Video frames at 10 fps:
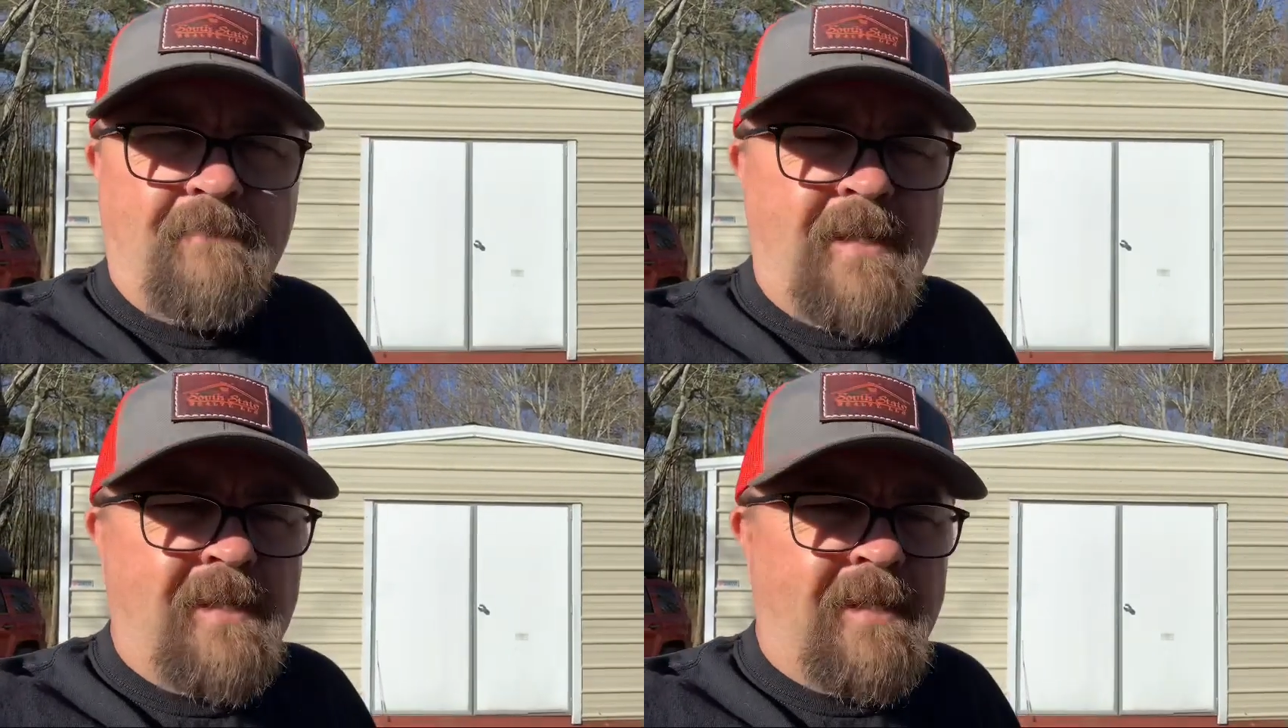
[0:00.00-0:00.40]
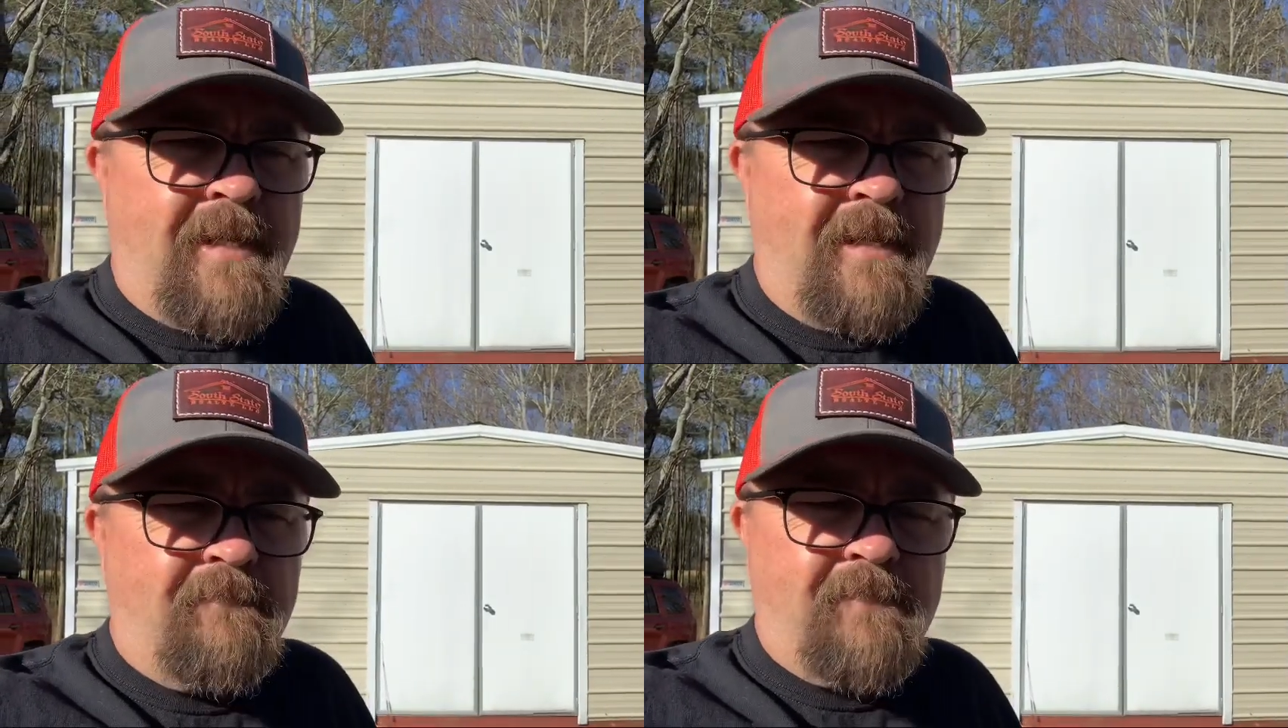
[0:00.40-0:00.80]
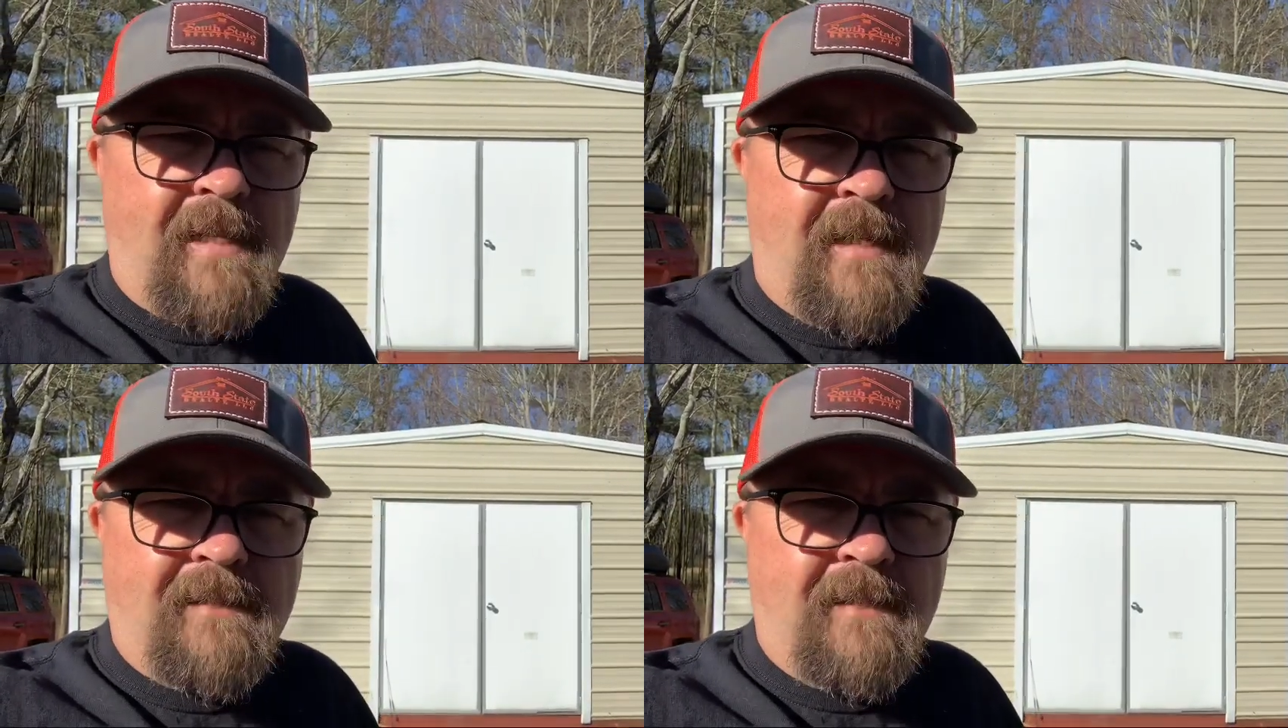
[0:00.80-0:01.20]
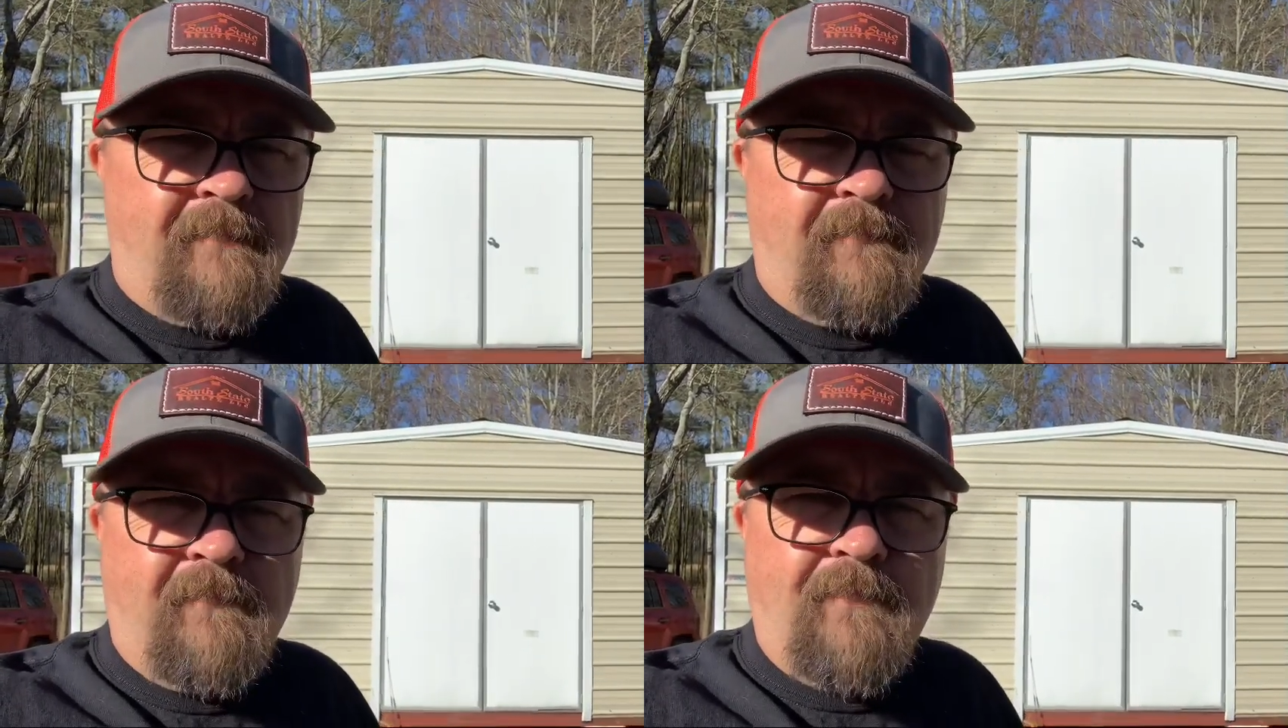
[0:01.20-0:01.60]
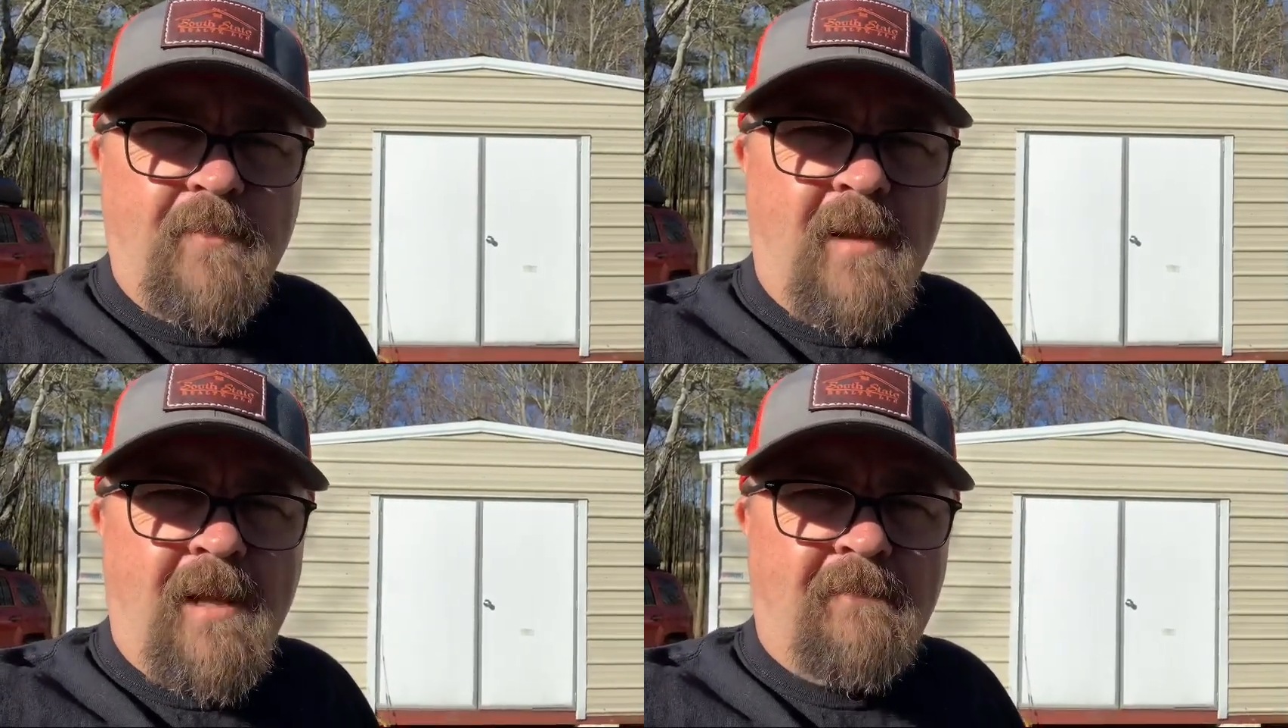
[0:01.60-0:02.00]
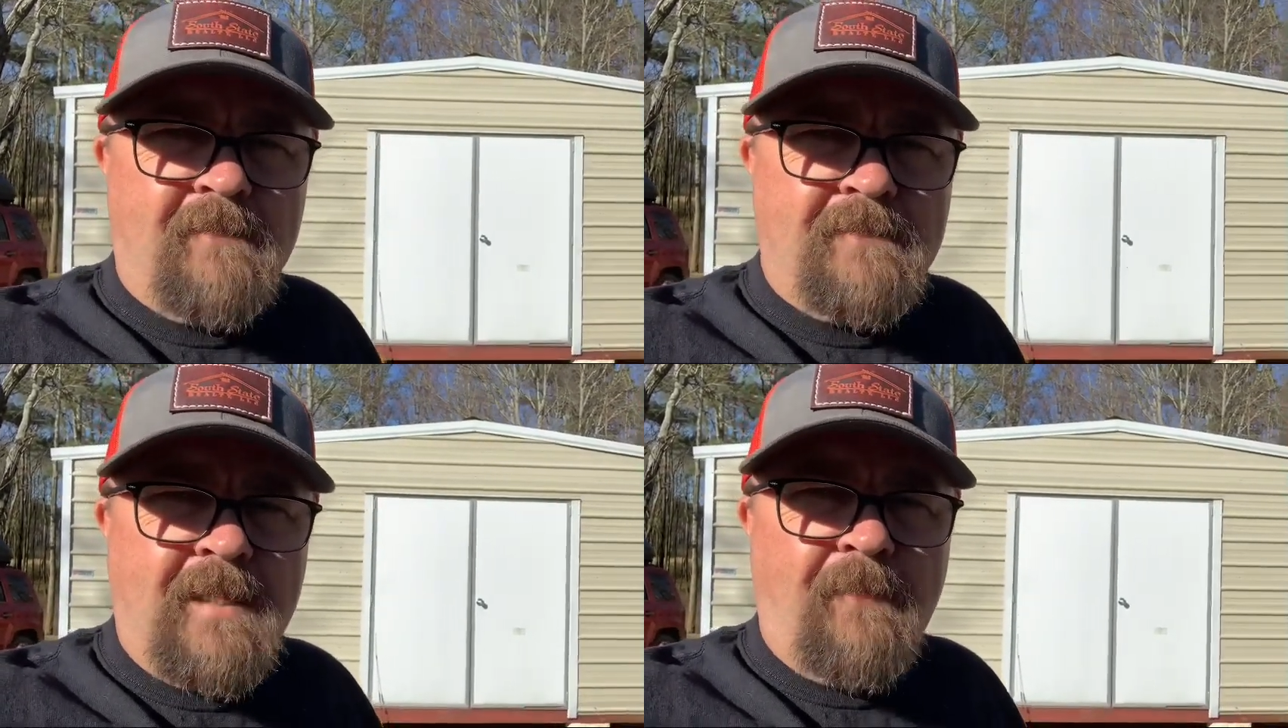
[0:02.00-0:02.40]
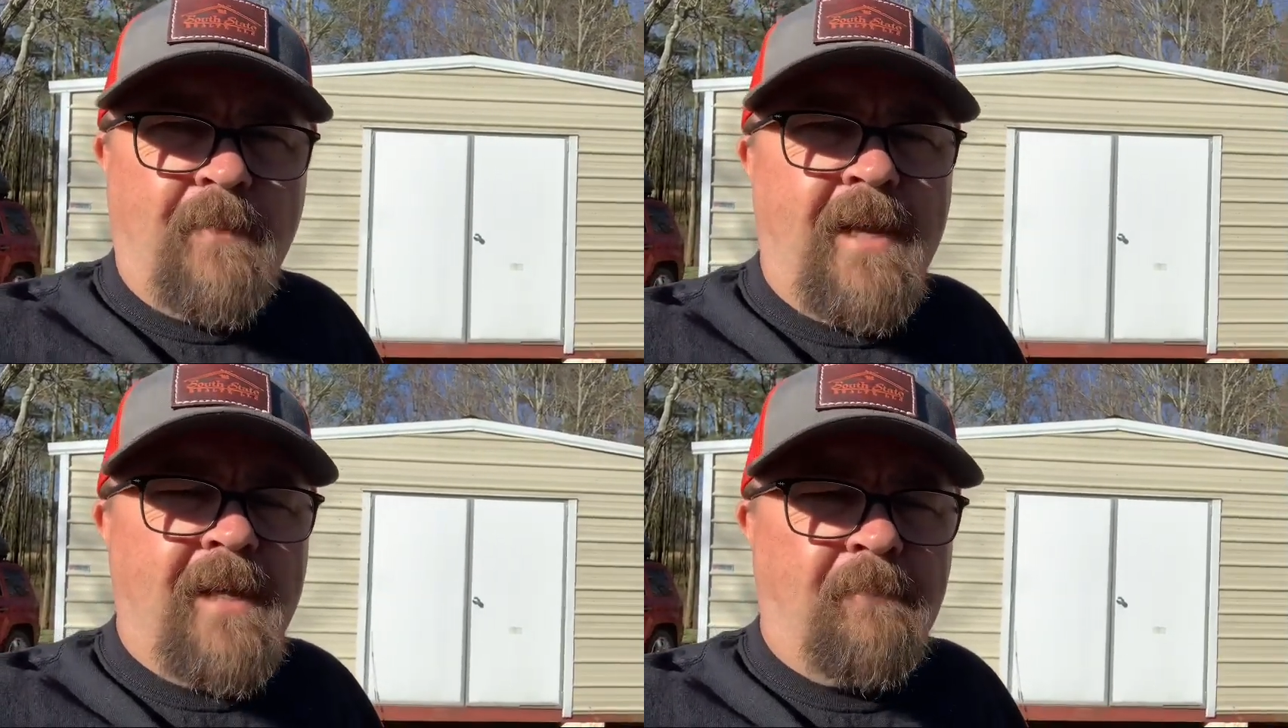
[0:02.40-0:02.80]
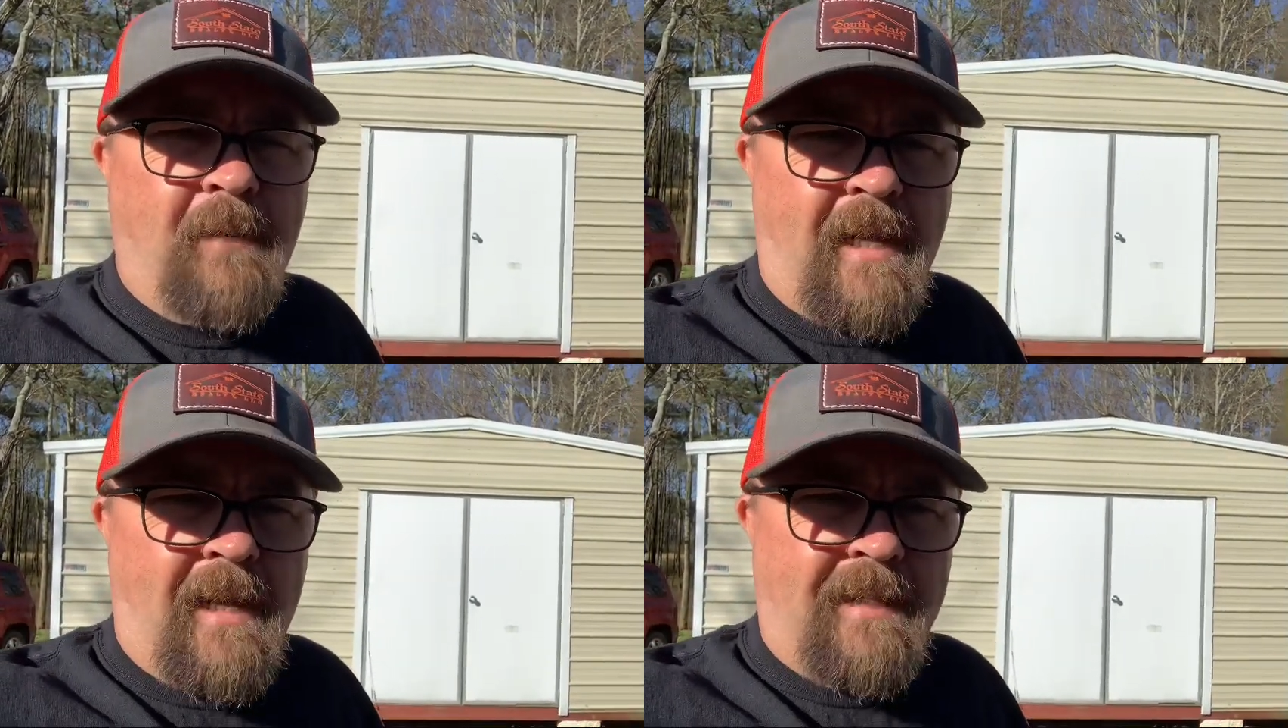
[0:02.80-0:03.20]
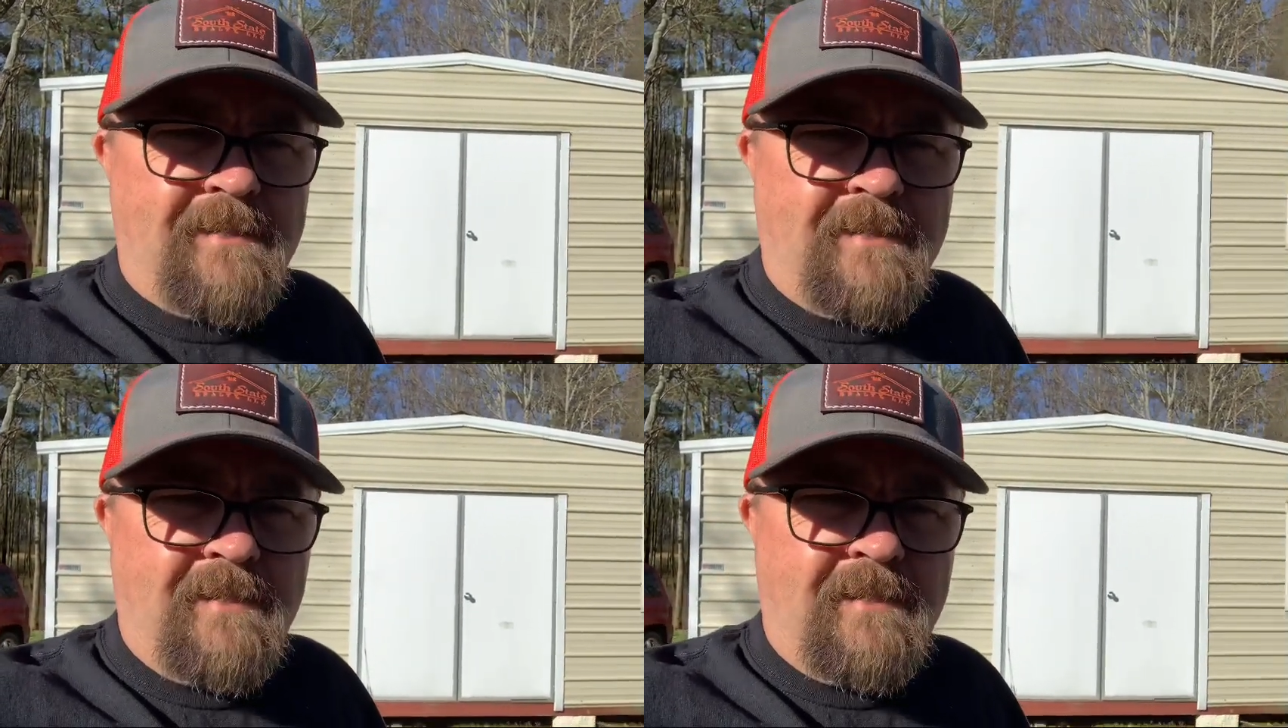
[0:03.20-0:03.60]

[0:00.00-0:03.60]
me and Keith was out there for a few hours and we had a blast.